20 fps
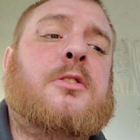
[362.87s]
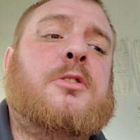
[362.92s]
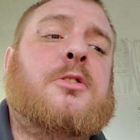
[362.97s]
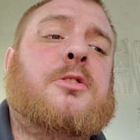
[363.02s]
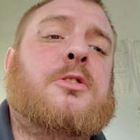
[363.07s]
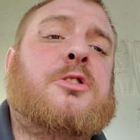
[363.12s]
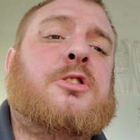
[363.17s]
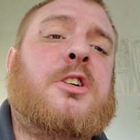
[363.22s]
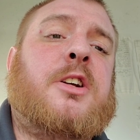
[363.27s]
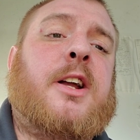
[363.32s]

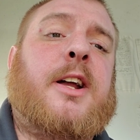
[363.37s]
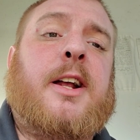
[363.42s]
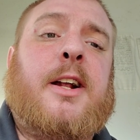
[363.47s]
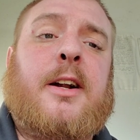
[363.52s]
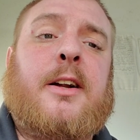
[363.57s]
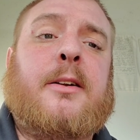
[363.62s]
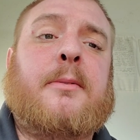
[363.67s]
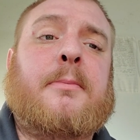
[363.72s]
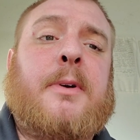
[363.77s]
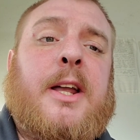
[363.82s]
she hit
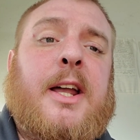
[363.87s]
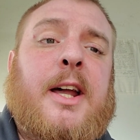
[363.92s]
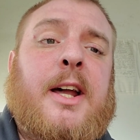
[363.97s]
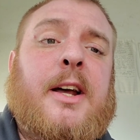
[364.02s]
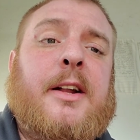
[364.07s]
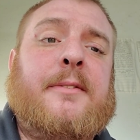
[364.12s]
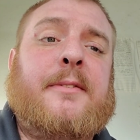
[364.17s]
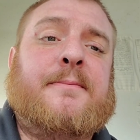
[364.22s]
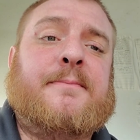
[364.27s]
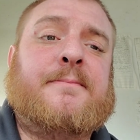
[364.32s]
on him
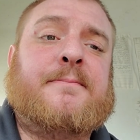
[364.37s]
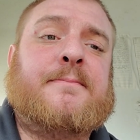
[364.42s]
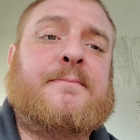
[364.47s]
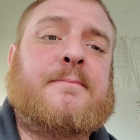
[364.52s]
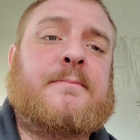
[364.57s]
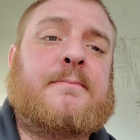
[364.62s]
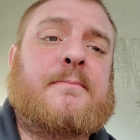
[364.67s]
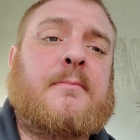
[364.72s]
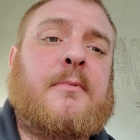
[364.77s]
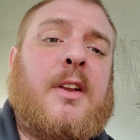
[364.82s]
again,
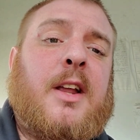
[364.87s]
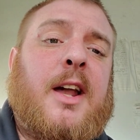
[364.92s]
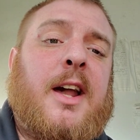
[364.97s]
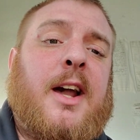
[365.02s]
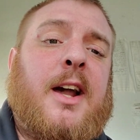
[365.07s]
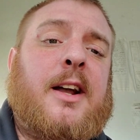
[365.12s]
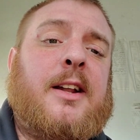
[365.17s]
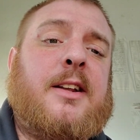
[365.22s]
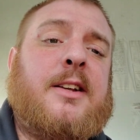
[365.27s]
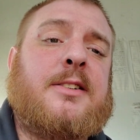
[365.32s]

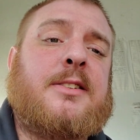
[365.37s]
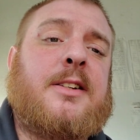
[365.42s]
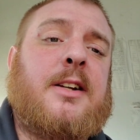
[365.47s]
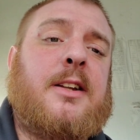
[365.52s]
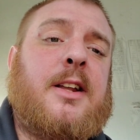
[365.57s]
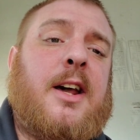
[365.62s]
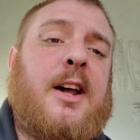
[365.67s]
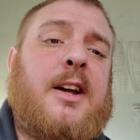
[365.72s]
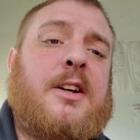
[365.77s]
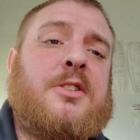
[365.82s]
and he said,
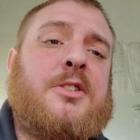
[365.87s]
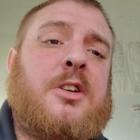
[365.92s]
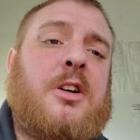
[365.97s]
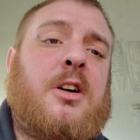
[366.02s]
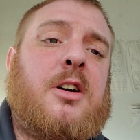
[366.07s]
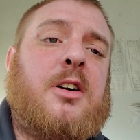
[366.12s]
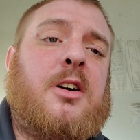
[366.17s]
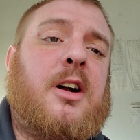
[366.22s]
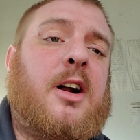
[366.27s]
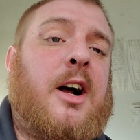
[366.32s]
"Yeah,
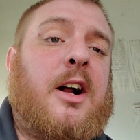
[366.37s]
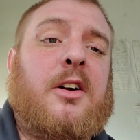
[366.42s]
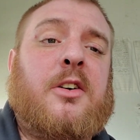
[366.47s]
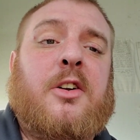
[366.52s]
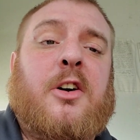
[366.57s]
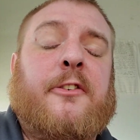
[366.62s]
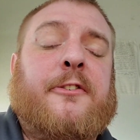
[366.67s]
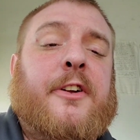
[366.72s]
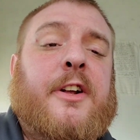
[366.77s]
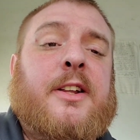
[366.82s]
sure. I don't
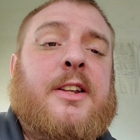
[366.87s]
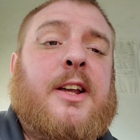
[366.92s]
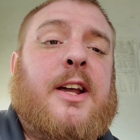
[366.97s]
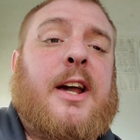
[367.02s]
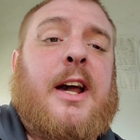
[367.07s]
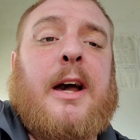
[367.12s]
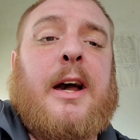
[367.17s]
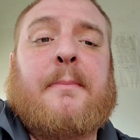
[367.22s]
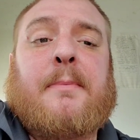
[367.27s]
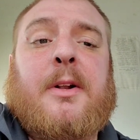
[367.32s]
know if anything
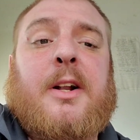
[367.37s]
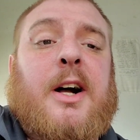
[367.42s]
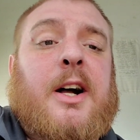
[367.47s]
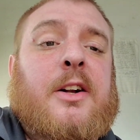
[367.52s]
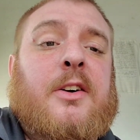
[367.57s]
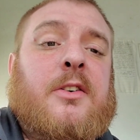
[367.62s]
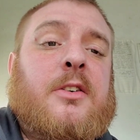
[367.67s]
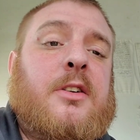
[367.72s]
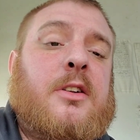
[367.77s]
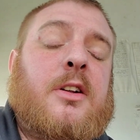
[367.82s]
happened. I
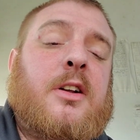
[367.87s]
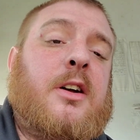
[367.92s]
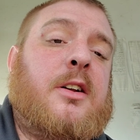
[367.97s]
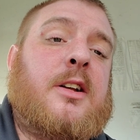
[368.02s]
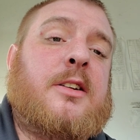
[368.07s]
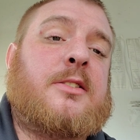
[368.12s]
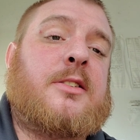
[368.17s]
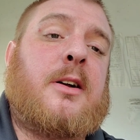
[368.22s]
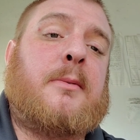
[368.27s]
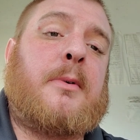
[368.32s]
don't.
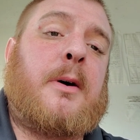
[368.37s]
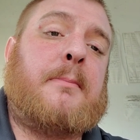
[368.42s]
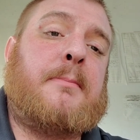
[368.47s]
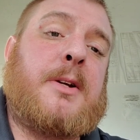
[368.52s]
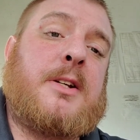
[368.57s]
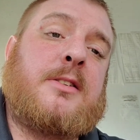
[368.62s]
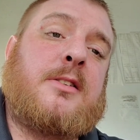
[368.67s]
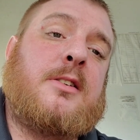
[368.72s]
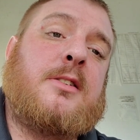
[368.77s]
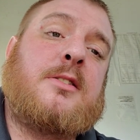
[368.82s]
That's not my
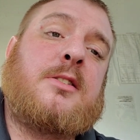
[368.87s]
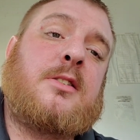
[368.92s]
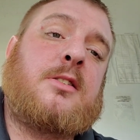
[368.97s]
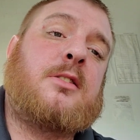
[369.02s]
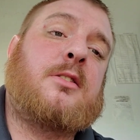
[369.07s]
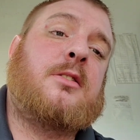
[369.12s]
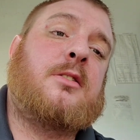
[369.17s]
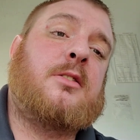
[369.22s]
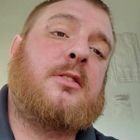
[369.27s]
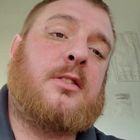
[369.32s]
business."
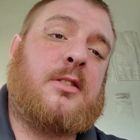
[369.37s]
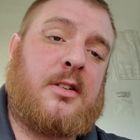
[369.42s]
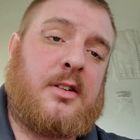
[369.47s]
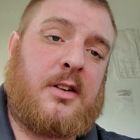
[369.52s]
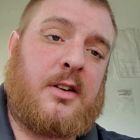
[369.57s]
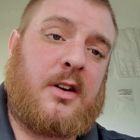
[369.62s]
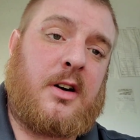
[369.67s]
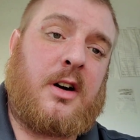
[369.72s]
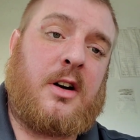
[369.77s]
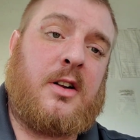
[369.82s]

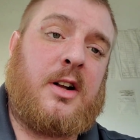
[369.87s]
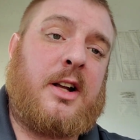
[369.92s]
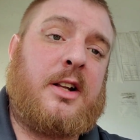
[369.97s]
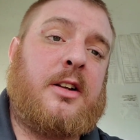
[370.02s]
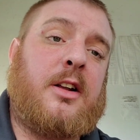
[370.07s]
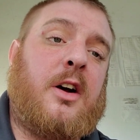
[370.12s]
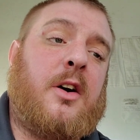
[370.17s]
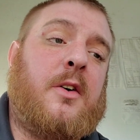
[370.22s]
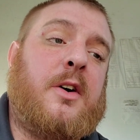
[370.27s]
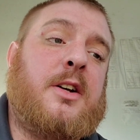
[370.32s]
All I
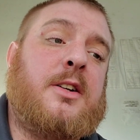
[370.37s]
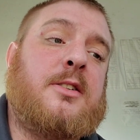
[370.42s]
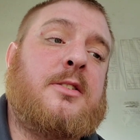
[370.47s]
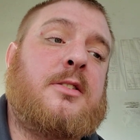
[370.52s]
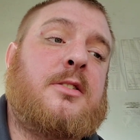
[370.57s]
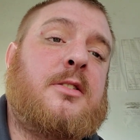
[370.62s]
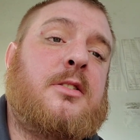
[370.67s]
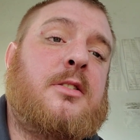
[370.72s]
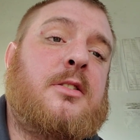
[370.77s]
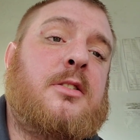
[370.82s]
know
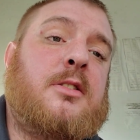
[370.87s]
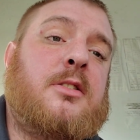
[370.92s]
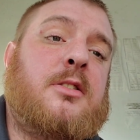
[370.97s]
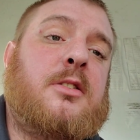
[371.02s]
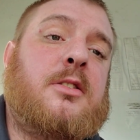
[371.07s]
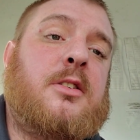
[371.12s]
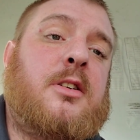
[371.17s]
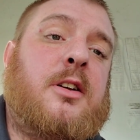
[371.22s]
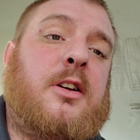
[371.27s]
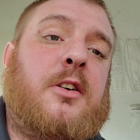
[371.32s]
is,
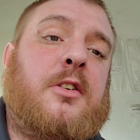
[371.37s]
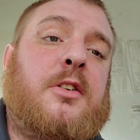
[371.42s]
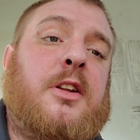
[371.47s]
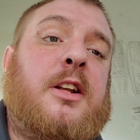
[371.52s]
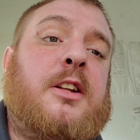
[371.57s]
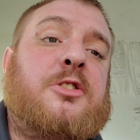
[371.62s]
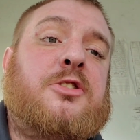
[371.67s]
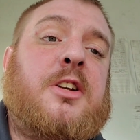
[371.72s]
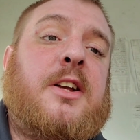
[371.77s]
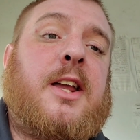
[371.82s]
you know, and
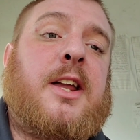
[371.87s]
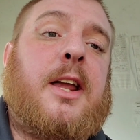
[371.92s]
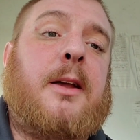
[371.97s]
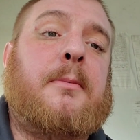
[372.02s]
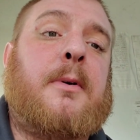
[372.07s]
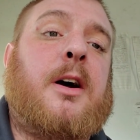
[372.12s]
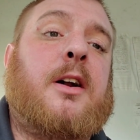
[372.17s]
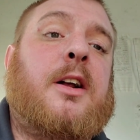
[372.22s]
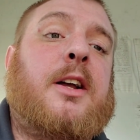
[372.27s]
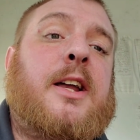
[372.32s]
then she came
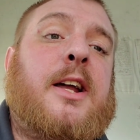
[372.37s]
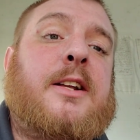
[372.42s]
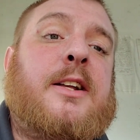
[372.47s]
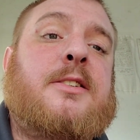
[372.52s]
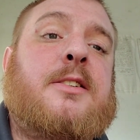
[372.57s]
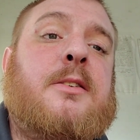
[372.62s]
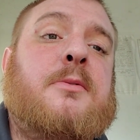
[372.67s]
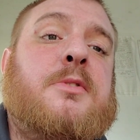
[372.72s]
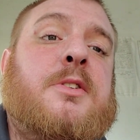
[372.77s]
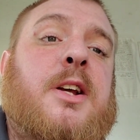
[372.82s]
out
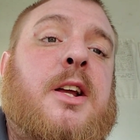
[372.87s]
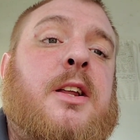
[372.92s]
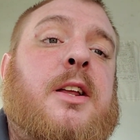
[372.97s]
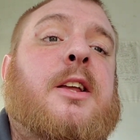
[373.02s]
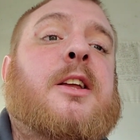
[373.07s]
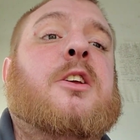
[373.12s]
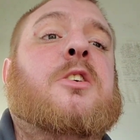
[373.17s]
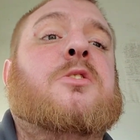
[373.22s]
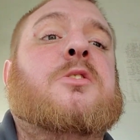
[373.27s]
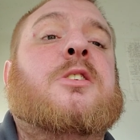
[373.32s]
against him saying
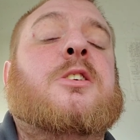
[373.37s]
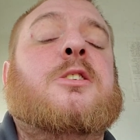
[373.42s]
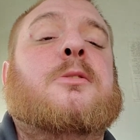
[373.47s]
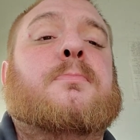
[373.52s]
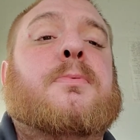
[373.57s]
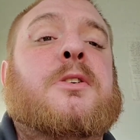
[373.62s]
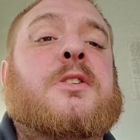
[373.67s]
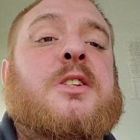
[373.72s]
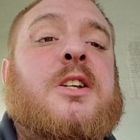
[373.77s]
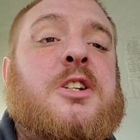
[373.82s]
he used his
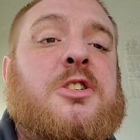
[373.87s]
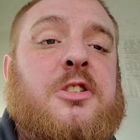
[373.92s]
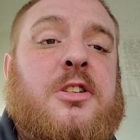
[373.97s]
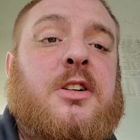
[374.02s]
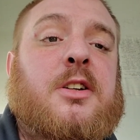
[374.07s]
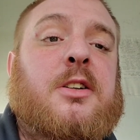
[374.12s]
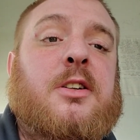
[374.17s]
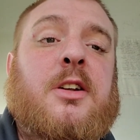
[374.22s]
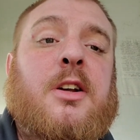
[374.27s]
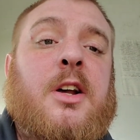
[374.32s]

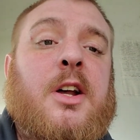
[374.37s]
position